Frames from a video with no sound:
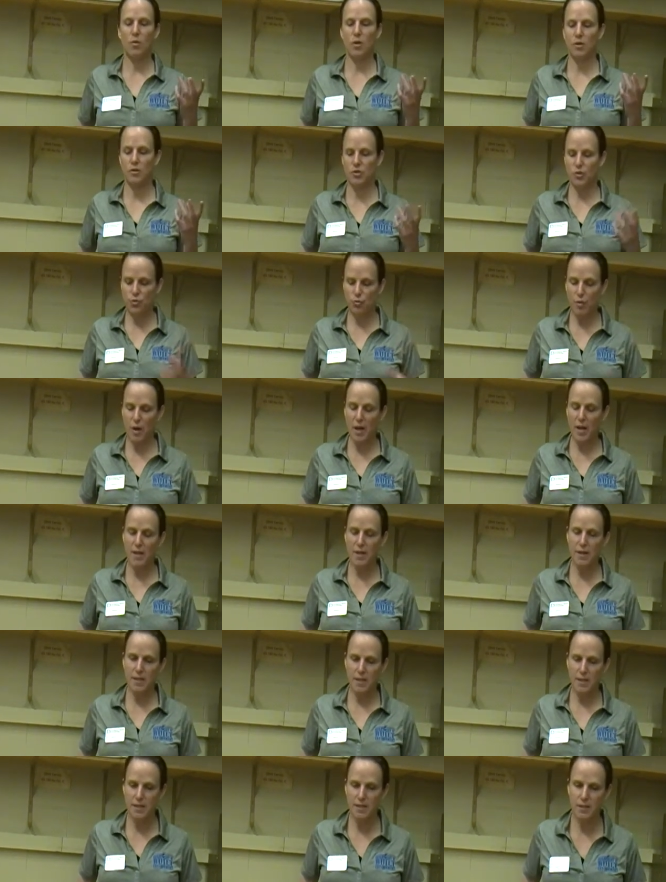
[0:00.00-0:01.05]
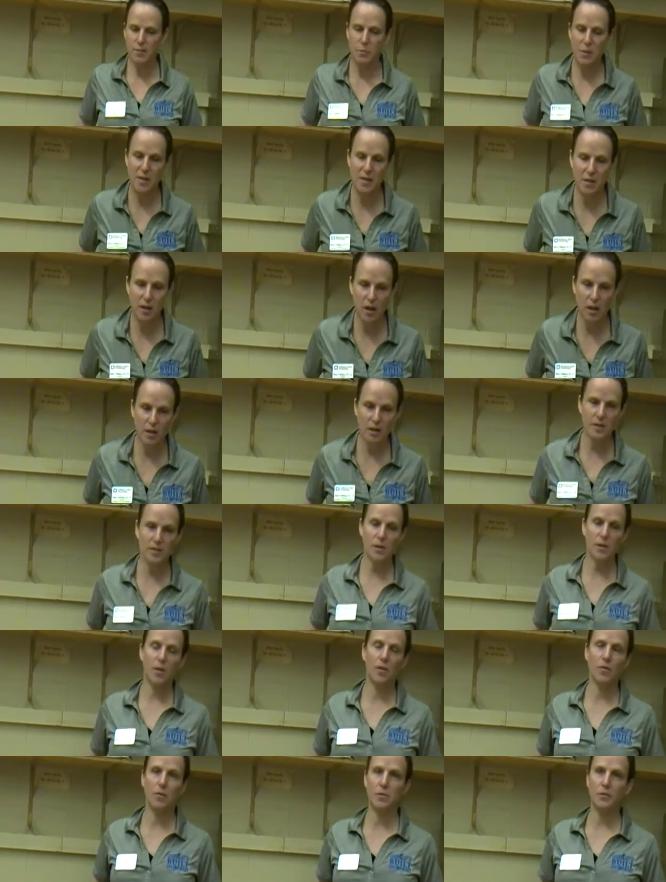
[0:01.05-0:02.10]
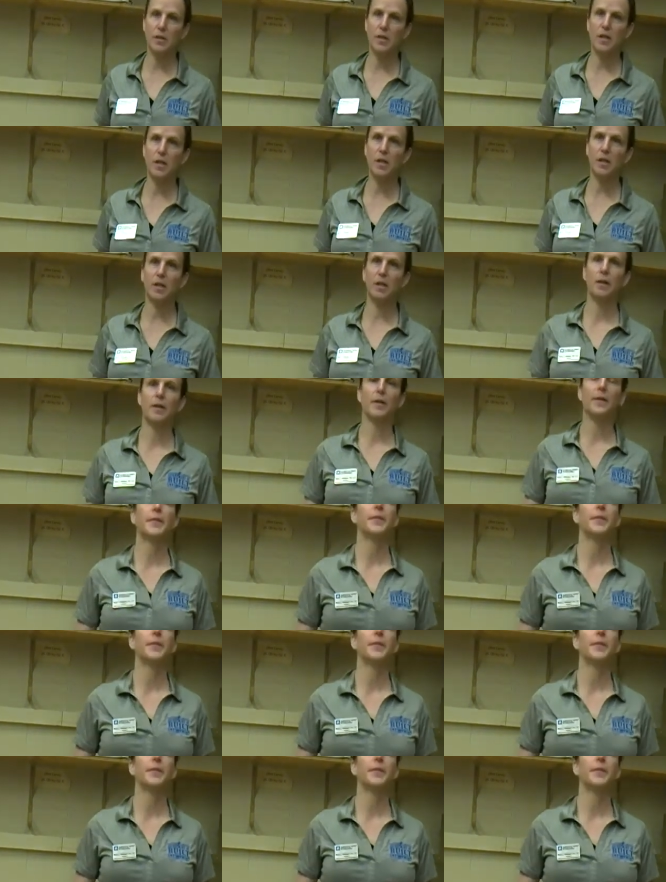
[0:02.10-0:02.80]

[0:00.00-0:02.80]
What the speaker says: or dryness because of the